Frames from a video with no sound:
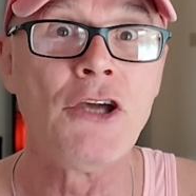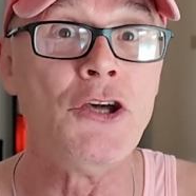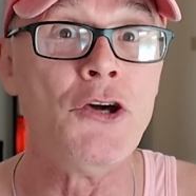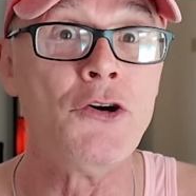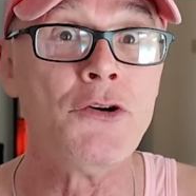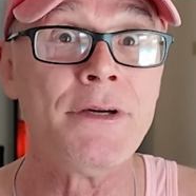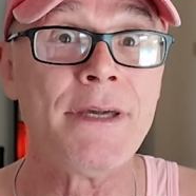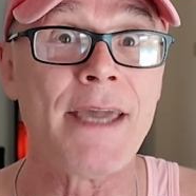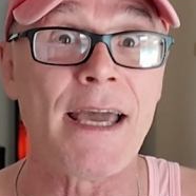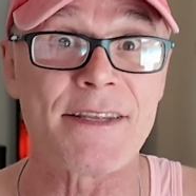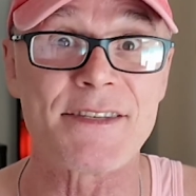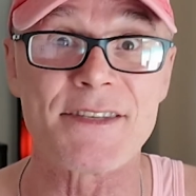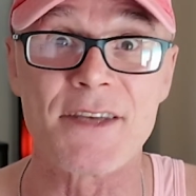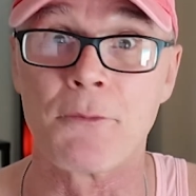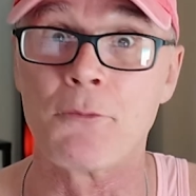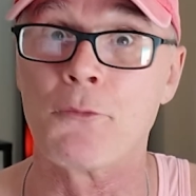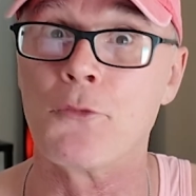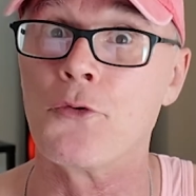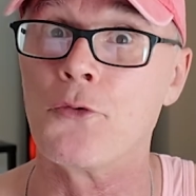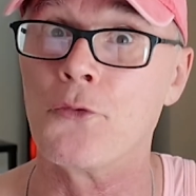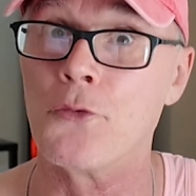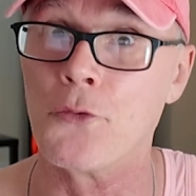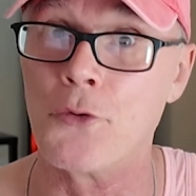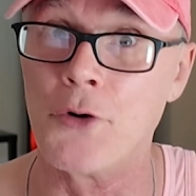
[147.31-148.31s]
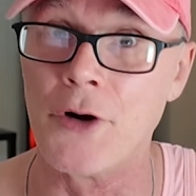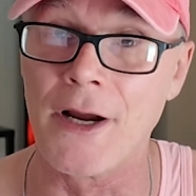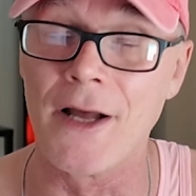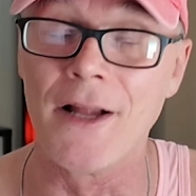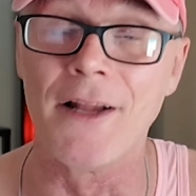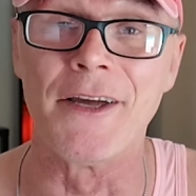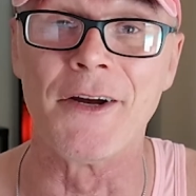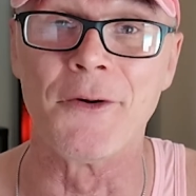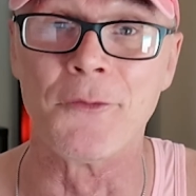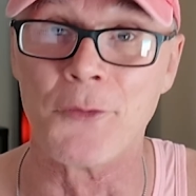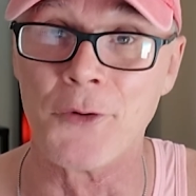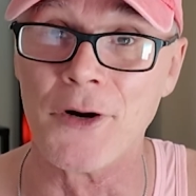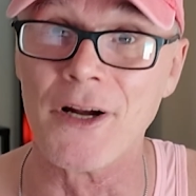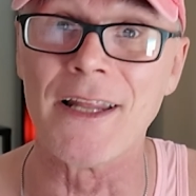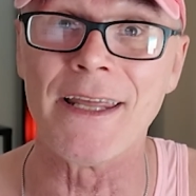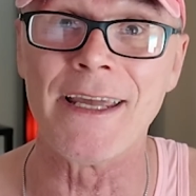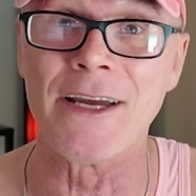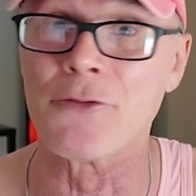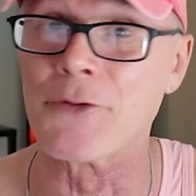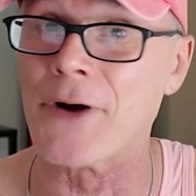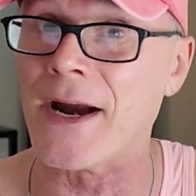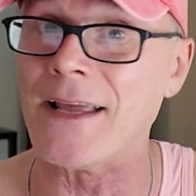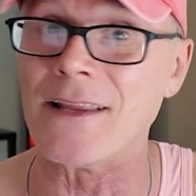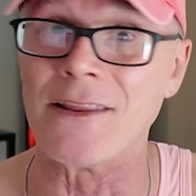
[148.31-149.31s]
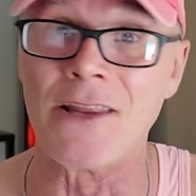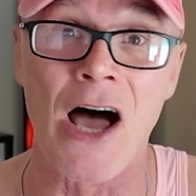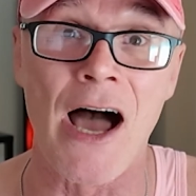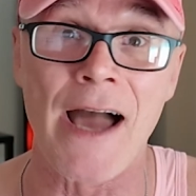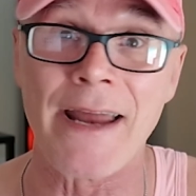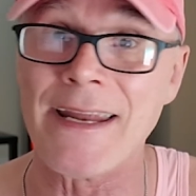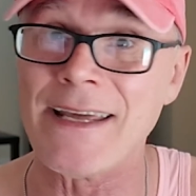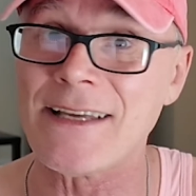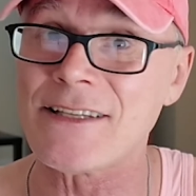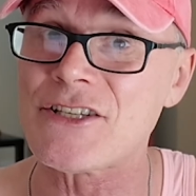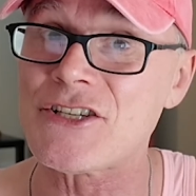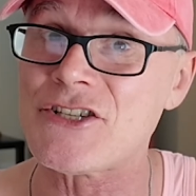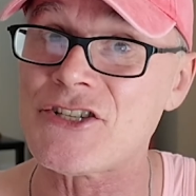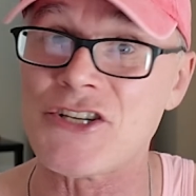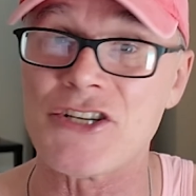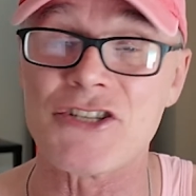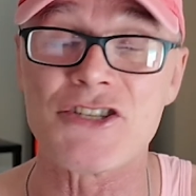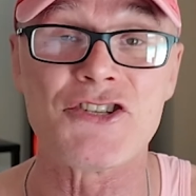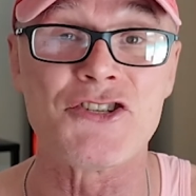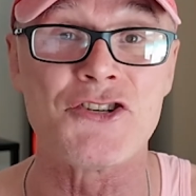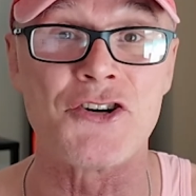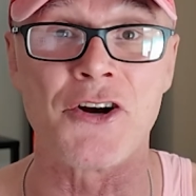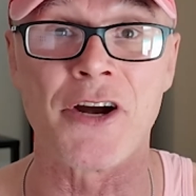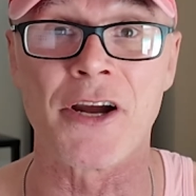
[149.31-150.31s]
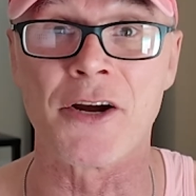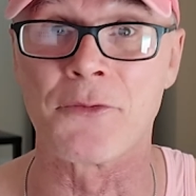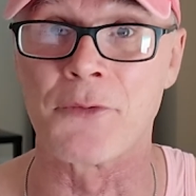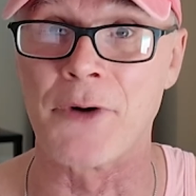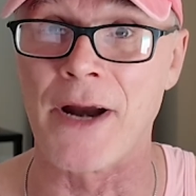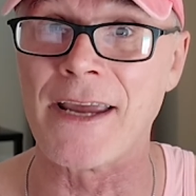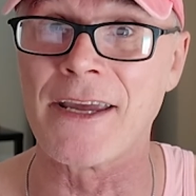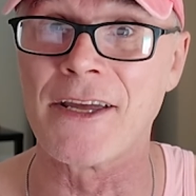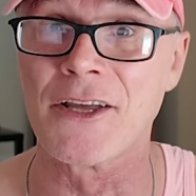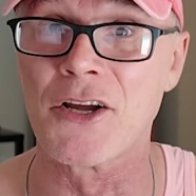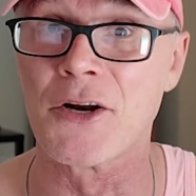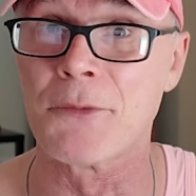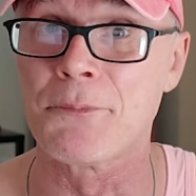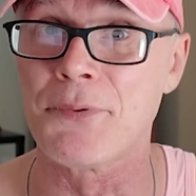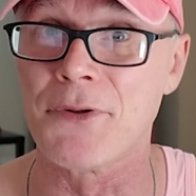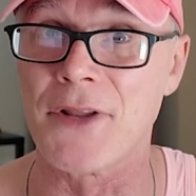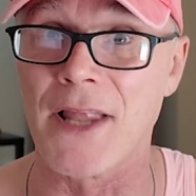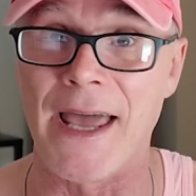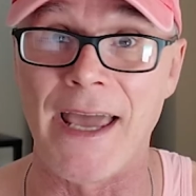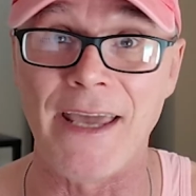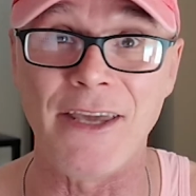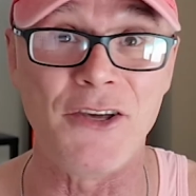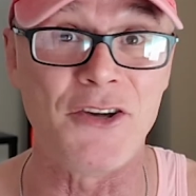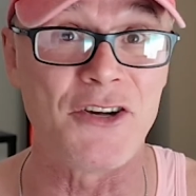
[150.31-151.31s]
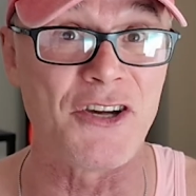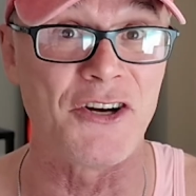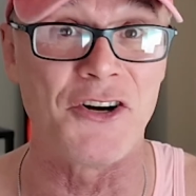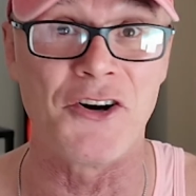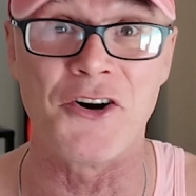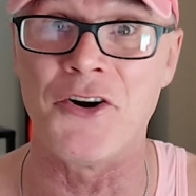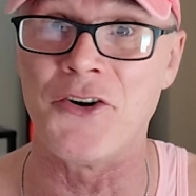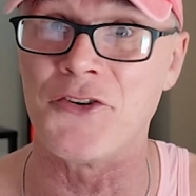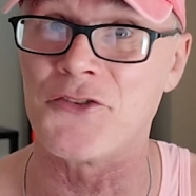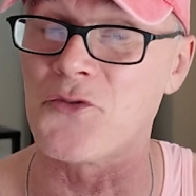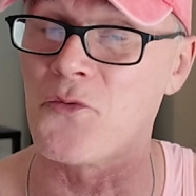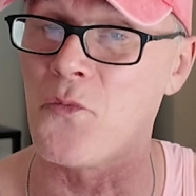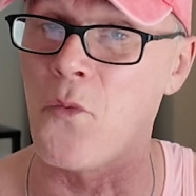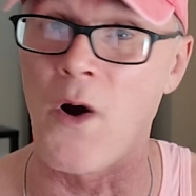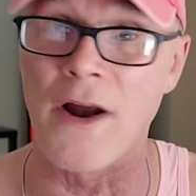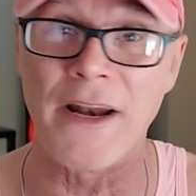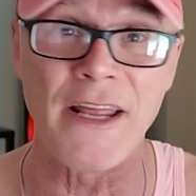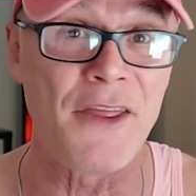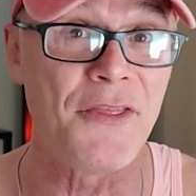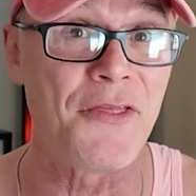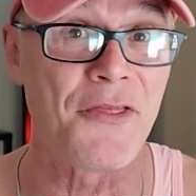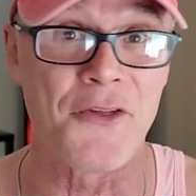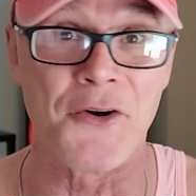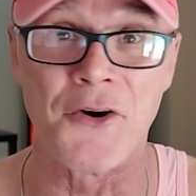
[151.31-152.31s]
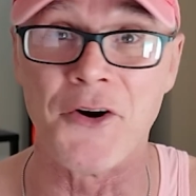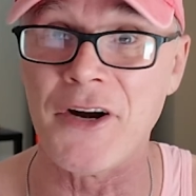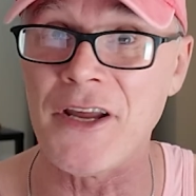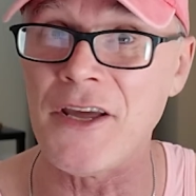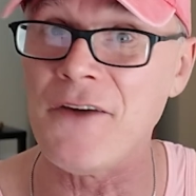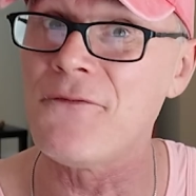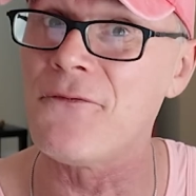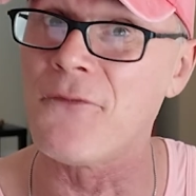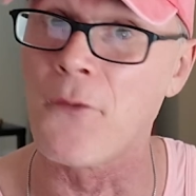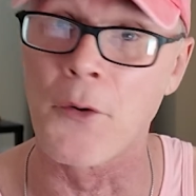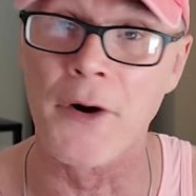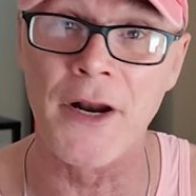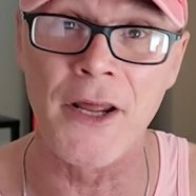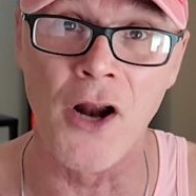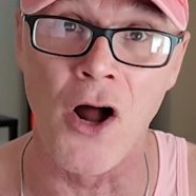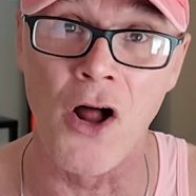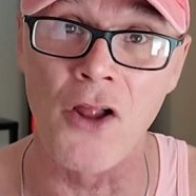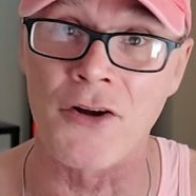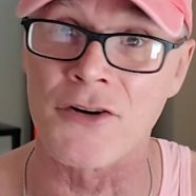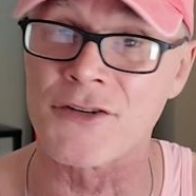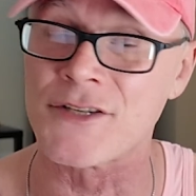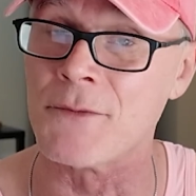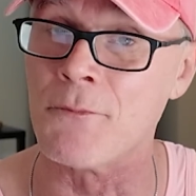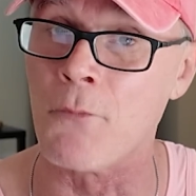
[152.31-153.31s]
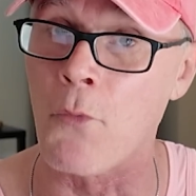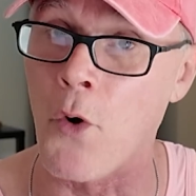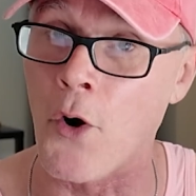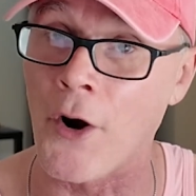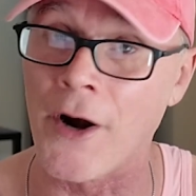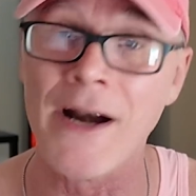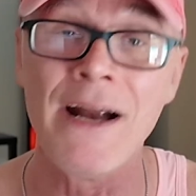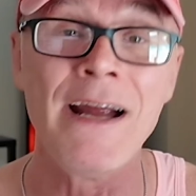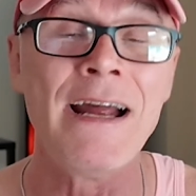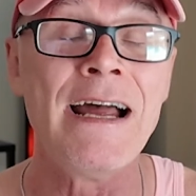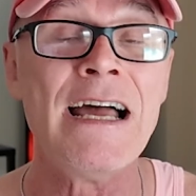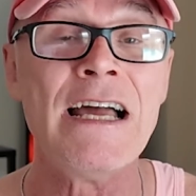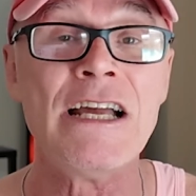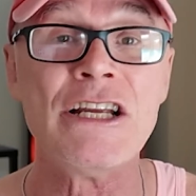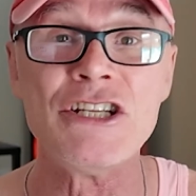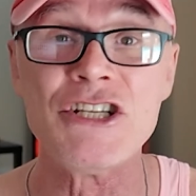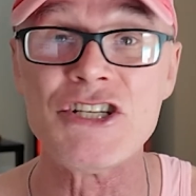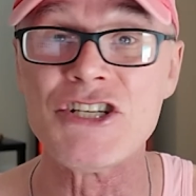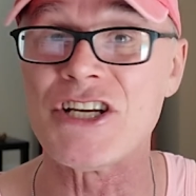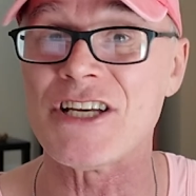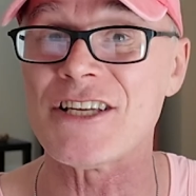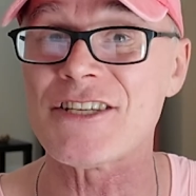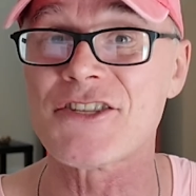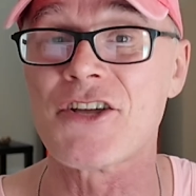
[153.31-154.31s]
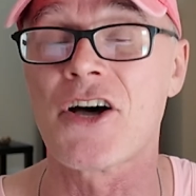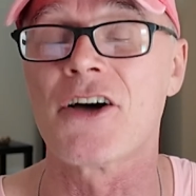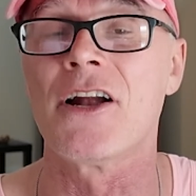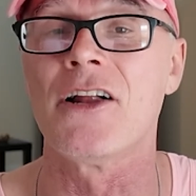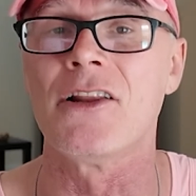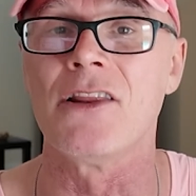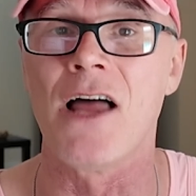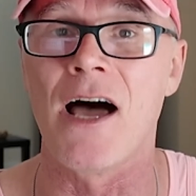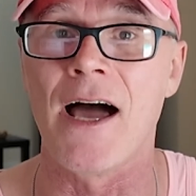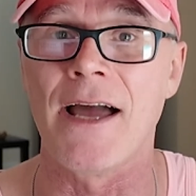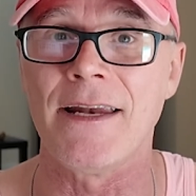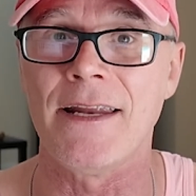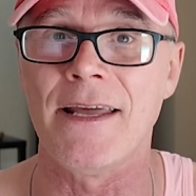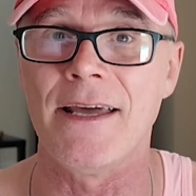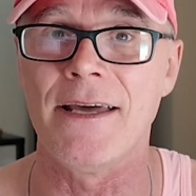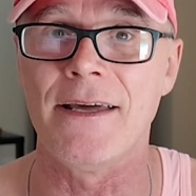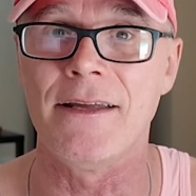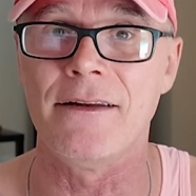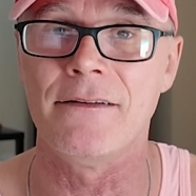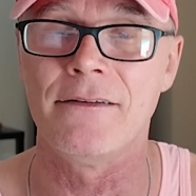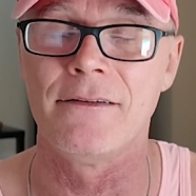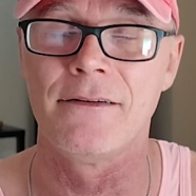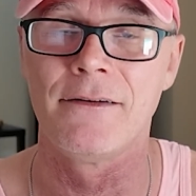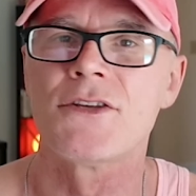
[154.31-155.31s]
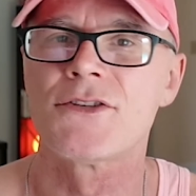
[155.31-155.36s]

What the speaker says: You can get some really, really great line hits just during regular play. You can earn $20, $30, $40 or more just on a line hit.